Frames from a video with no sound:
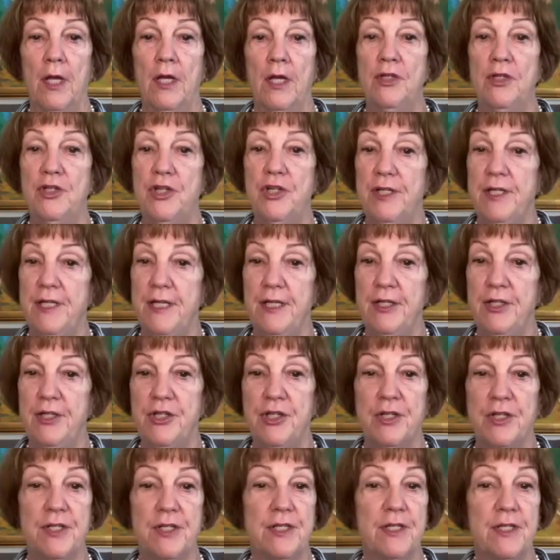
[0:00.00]
She
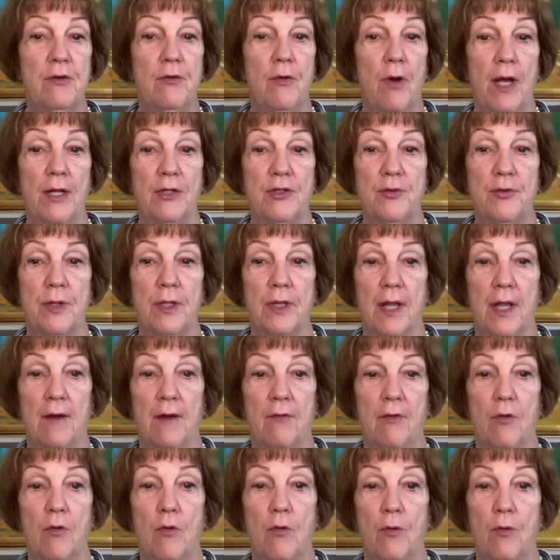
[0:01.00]
teaches graduate
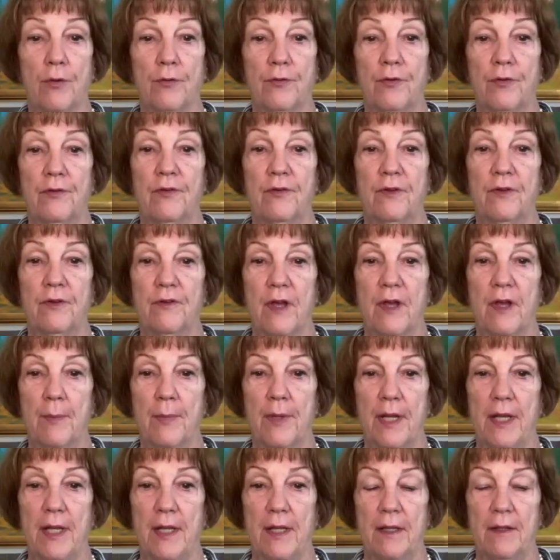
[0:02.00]
level courses
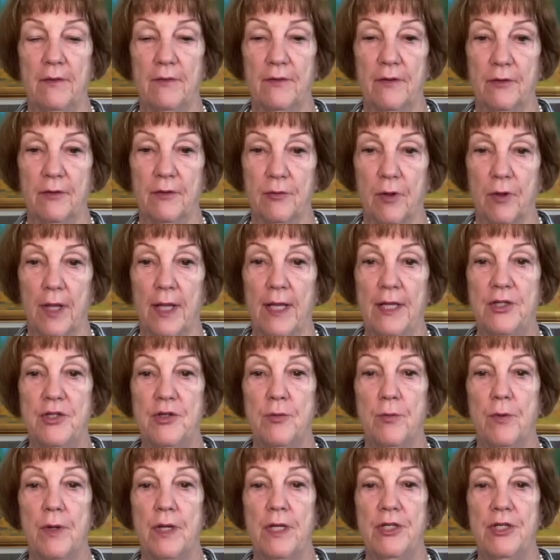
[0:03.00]
examining the Central Asia
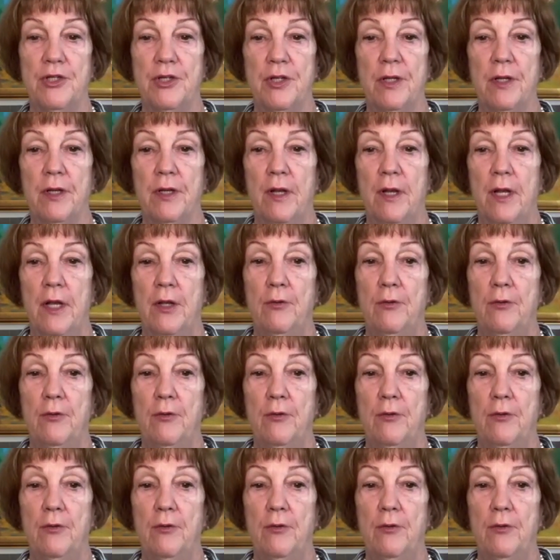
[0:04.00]
region,